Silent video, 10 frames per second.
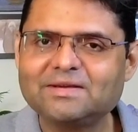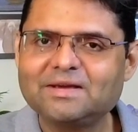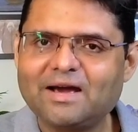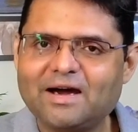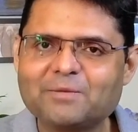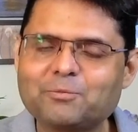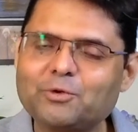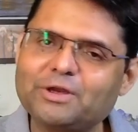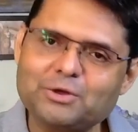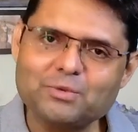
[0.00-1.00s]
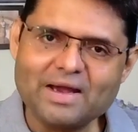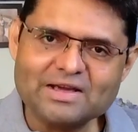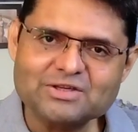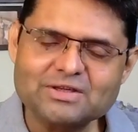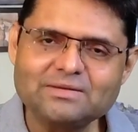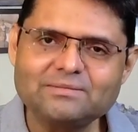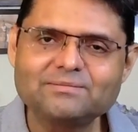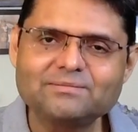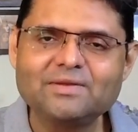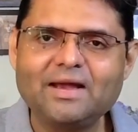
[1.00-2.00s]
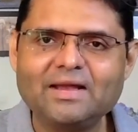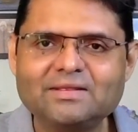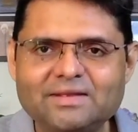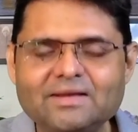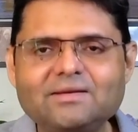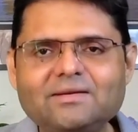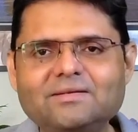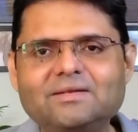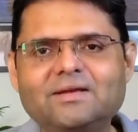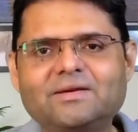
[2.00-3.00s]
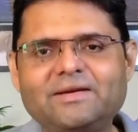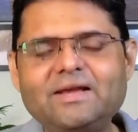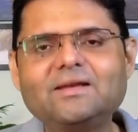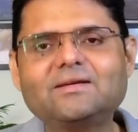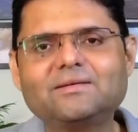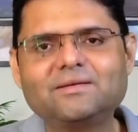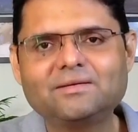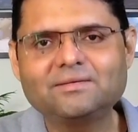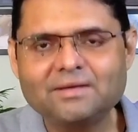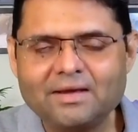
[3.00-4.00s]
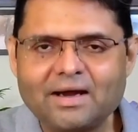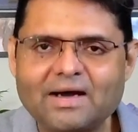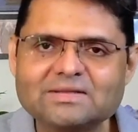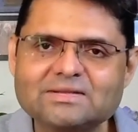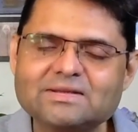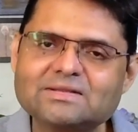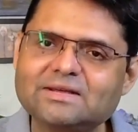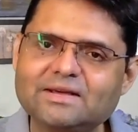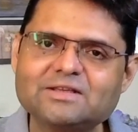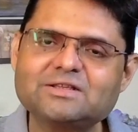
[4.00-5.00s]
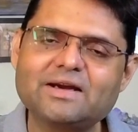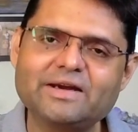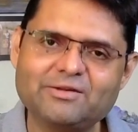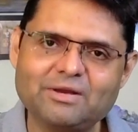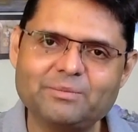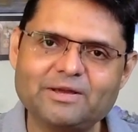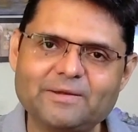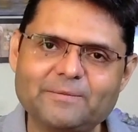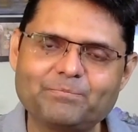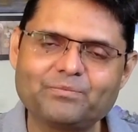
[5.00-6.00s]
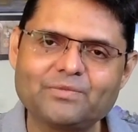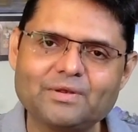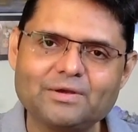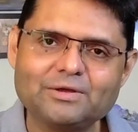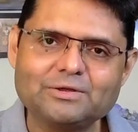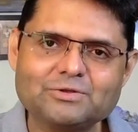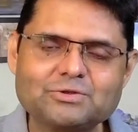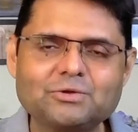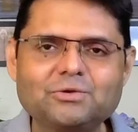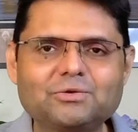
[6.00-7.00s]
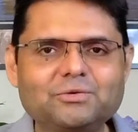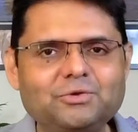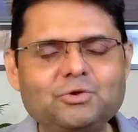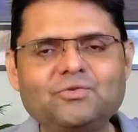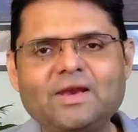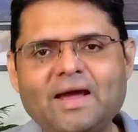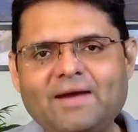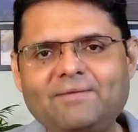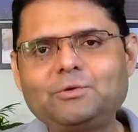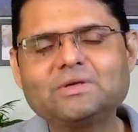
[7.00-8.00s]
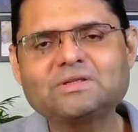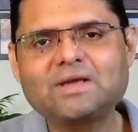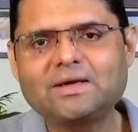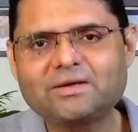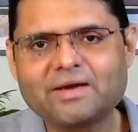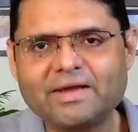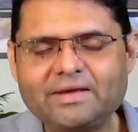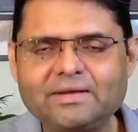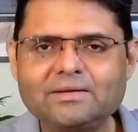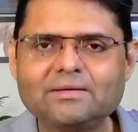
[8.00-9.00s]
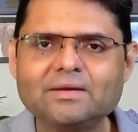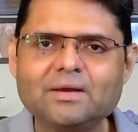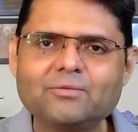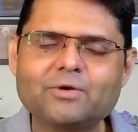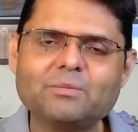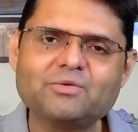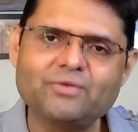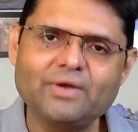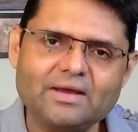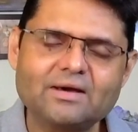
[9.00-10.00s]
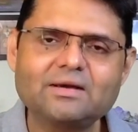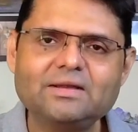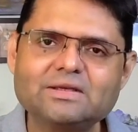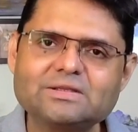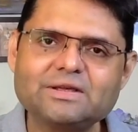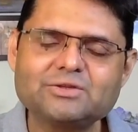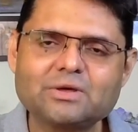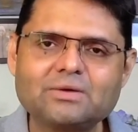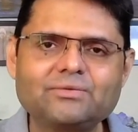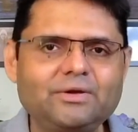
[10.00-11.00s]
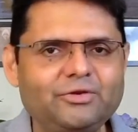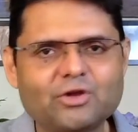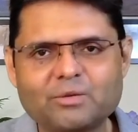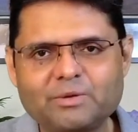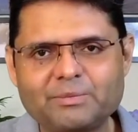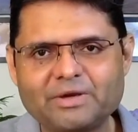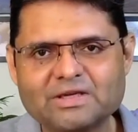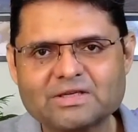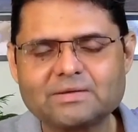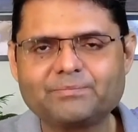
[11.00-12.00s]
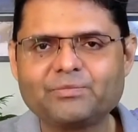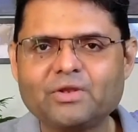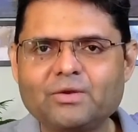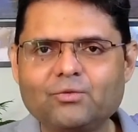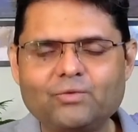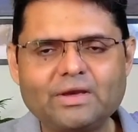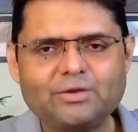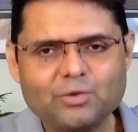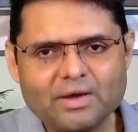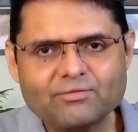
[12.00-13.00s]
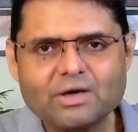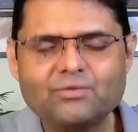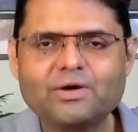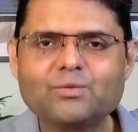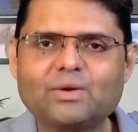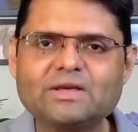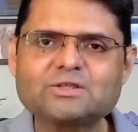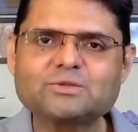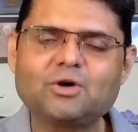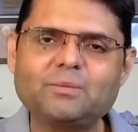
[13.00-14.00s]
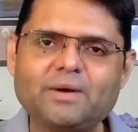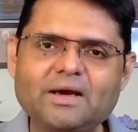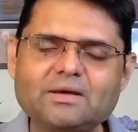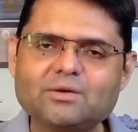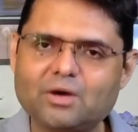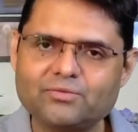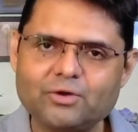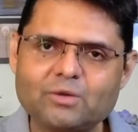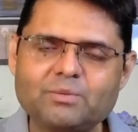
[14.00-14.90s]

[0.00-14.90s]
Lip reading: are put into action, and then the real answers start developing. So you will have to start writing from a very early stage of your preparation. When you have covered one small part of your